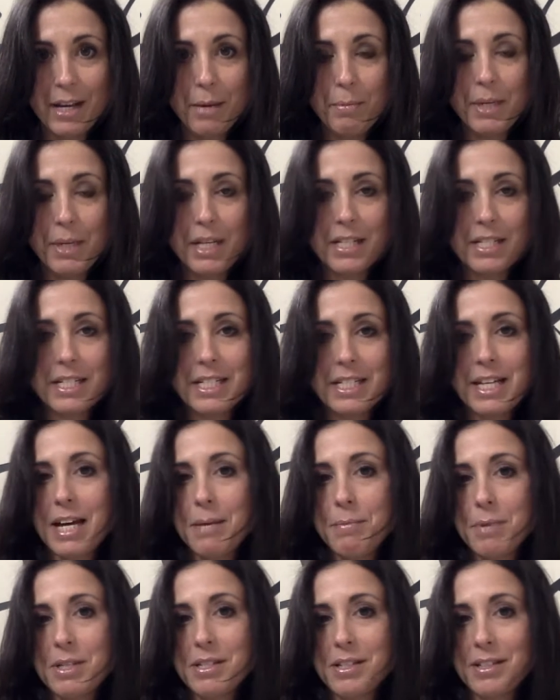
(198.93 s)
because a tight
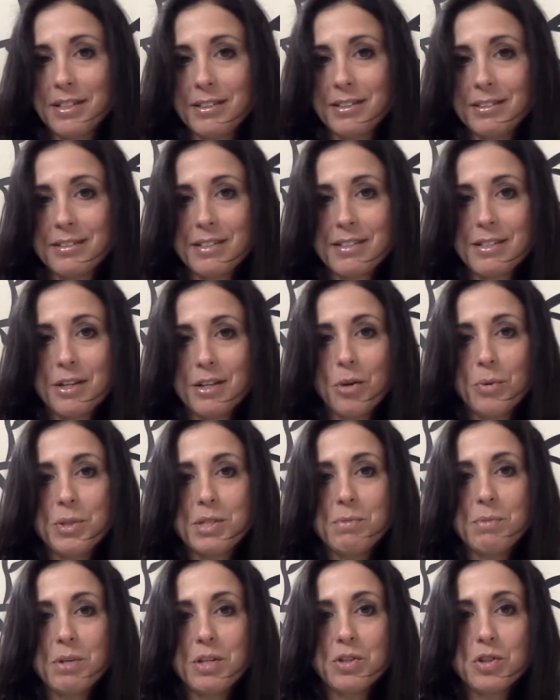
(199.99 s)
muscle doesn't always
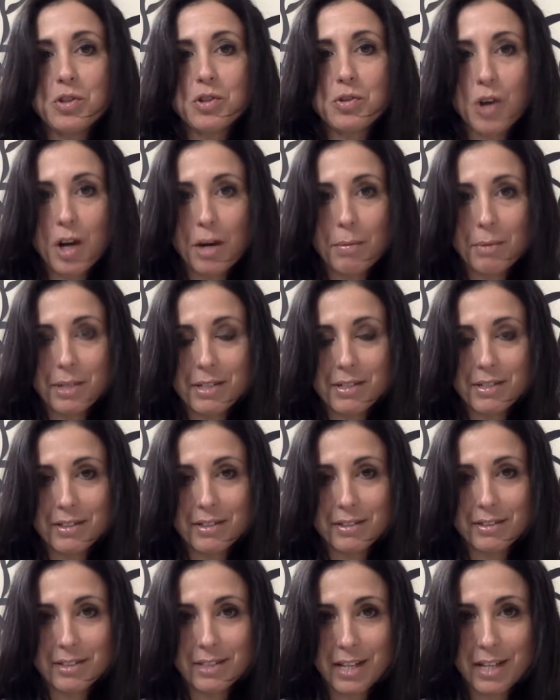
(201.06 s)
mean a strong
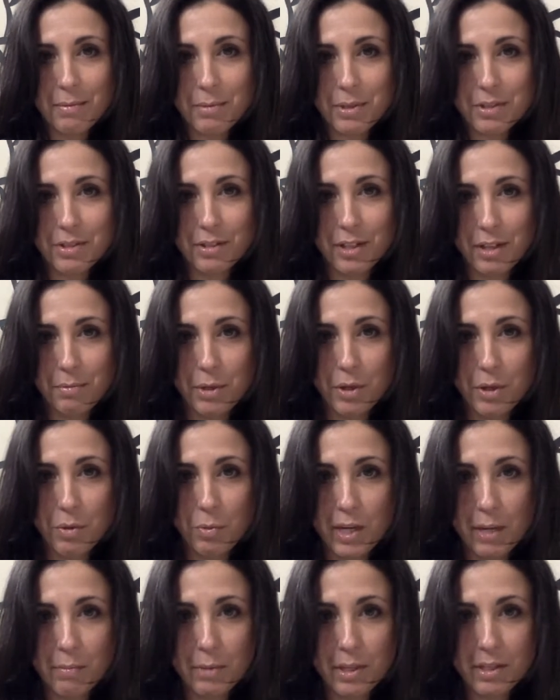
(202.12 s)
muscle. A tight muscle can be a
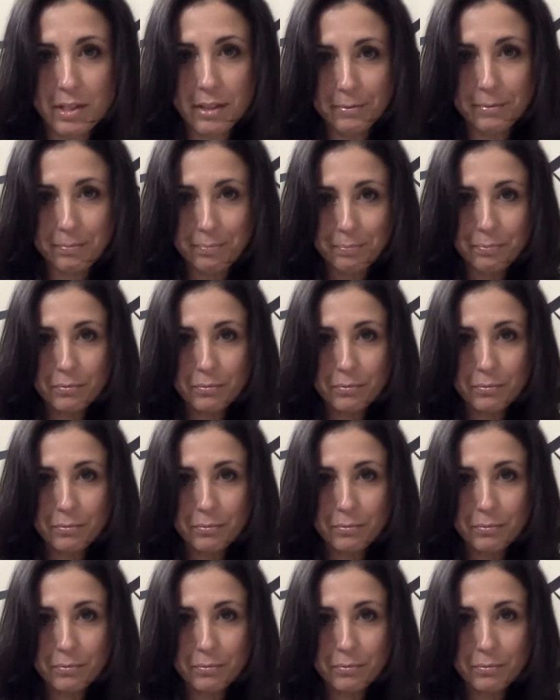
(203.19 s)
weak muscle.